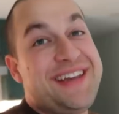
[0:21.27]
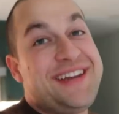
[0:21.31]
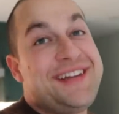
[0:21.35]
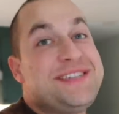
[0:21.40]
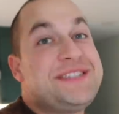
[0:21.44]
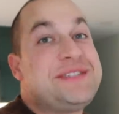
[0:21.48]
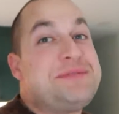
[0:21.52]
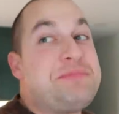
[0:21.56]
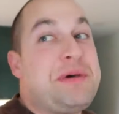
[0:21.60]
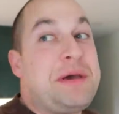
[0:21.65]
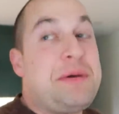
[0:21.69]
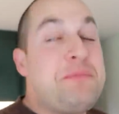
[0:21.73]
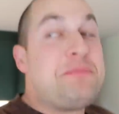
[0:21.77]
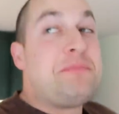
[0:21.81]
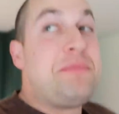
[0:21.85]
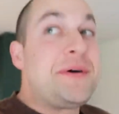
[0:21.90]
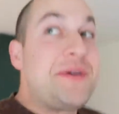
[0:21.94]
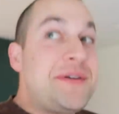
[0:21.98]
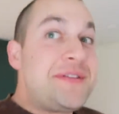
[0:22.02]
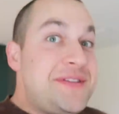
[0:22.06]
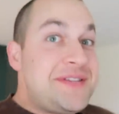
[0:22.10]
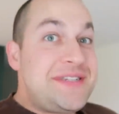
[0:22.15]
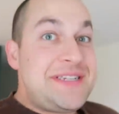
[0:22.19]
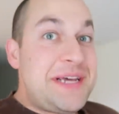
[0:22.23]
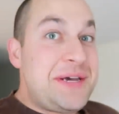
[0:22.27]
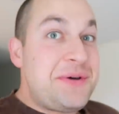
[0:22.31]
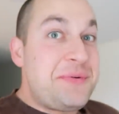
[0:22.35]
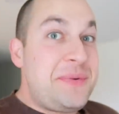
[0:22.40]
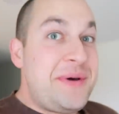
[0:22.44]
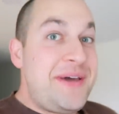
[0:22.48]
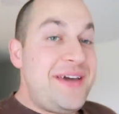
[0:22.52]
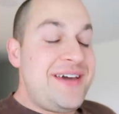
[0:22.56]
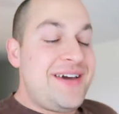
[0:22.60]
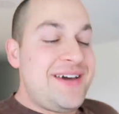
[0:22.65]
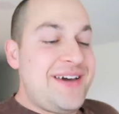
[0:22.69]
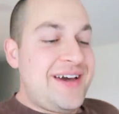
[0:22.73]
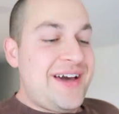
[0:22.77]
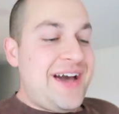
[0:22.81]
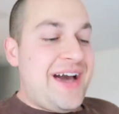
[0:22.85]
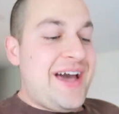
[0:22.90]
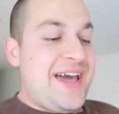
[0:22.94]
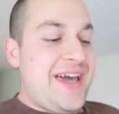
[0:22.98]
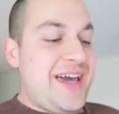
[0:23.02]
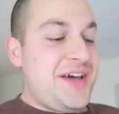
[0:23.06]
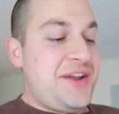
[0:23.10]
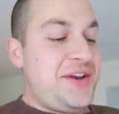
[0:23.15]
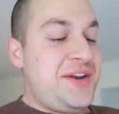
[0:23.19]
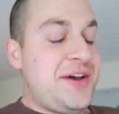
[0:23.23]
It is my birthday week.
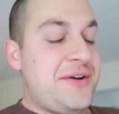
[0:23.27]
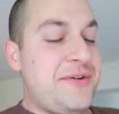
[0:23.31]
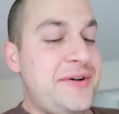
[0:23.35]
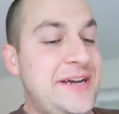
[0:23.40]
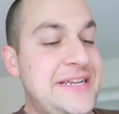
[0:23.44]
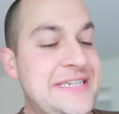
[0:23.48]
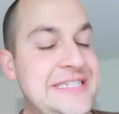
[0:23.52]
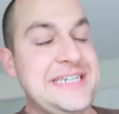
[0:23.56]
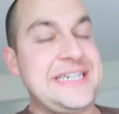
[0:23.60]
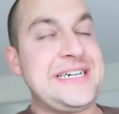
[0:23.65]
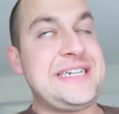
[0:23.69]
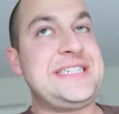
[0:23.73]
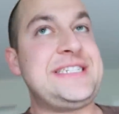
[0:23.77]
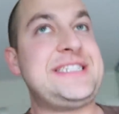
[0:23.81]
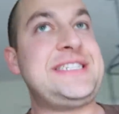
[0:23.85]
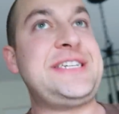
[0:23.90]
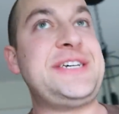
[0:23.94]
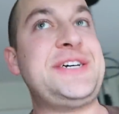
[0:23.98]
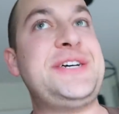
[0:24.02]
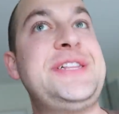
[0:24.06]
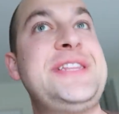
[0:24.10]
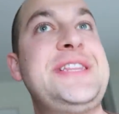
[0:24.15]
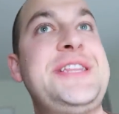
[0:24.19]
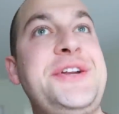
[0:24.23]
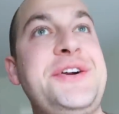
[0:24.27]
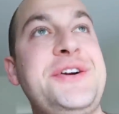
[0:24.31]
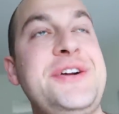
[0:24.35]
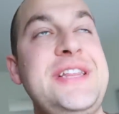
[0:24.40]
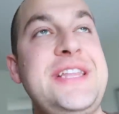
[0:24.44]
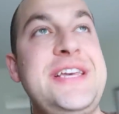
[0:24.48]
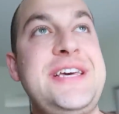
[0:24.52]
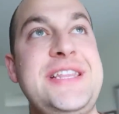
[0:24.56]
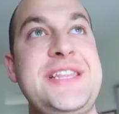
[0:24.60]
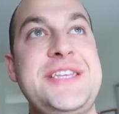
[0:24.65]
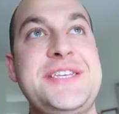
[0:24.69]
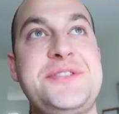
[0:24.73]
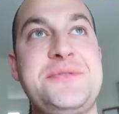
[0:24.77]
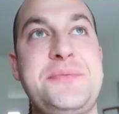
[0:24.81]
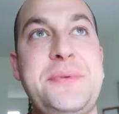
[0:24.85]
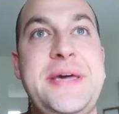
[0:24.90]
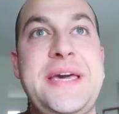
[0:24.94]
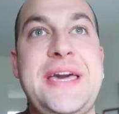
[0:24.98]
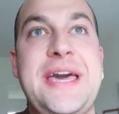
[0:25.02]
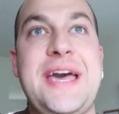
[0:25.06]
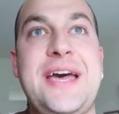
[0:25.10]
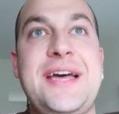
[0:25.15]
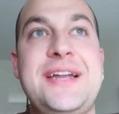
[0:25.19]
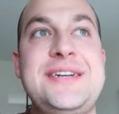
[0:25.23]
I had no idea until literally this
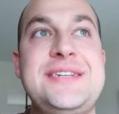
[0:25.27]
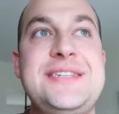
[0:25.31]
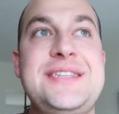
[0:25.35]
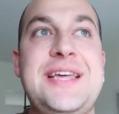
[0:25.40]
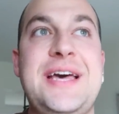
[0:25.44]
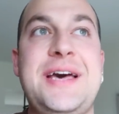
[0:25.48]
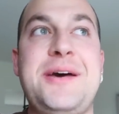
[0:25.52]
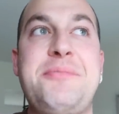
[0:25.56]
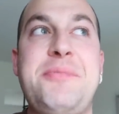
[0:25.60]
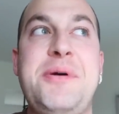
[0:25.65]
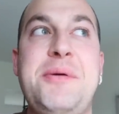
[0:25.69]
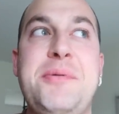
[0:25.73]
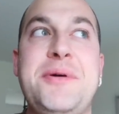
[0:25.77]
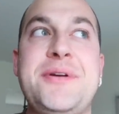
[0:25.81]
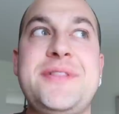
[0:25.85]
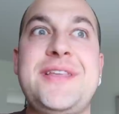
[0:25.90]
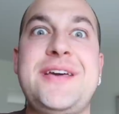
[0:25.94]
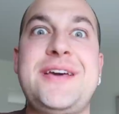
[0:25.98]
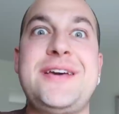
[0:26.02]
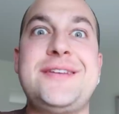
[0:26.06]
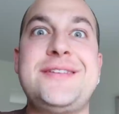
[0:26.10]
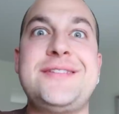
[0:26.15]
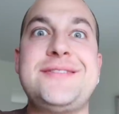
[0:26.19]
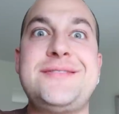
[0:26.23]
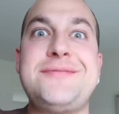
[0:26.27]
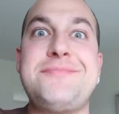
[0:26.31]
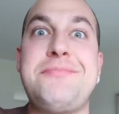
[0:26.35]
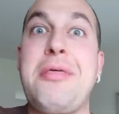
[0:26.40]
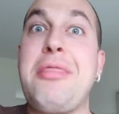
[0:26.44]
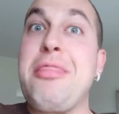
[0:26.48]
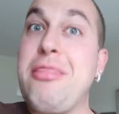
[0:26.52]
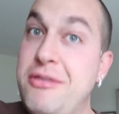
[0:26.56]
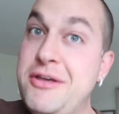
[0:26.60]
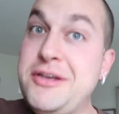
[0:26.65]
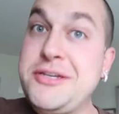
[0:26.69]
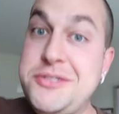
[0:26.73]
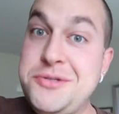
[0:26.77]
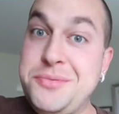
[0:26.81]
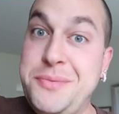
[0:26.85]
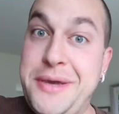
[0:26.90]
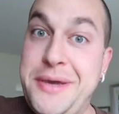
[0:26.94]
weekend that my birthday is this